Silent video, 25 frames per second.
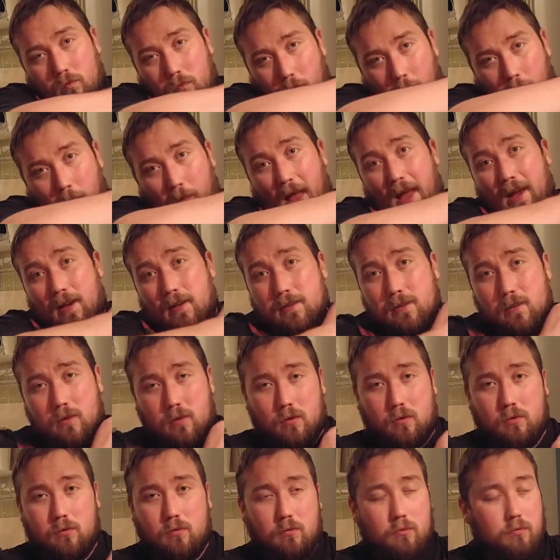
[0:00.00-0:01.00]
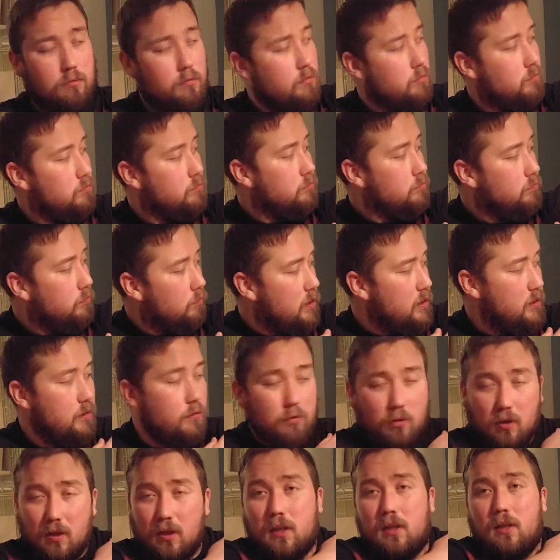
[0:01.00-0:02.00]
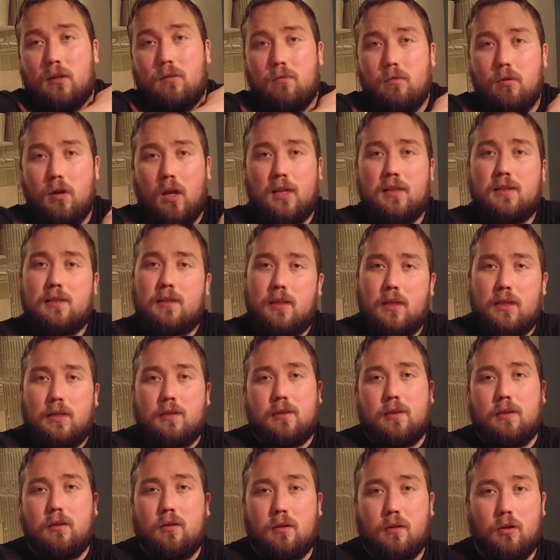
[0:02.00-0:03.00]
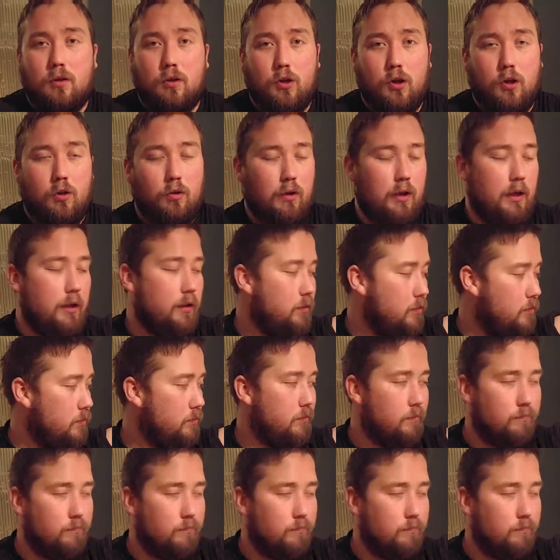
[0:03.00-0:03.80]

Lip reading: flexed, which it's decent, like